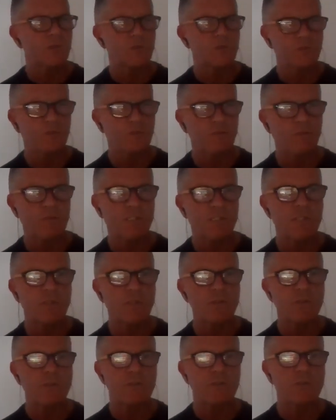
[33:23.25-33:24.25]
sorts of
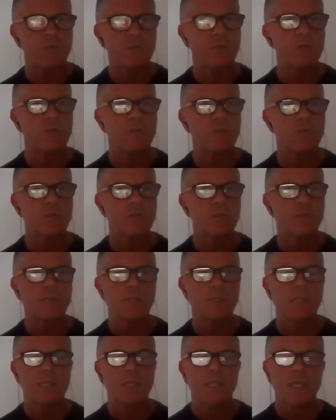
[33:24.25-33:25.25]
resources you would
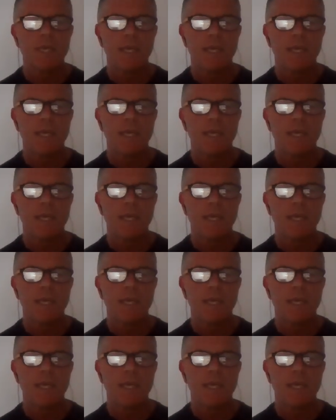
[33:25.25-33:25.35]
use,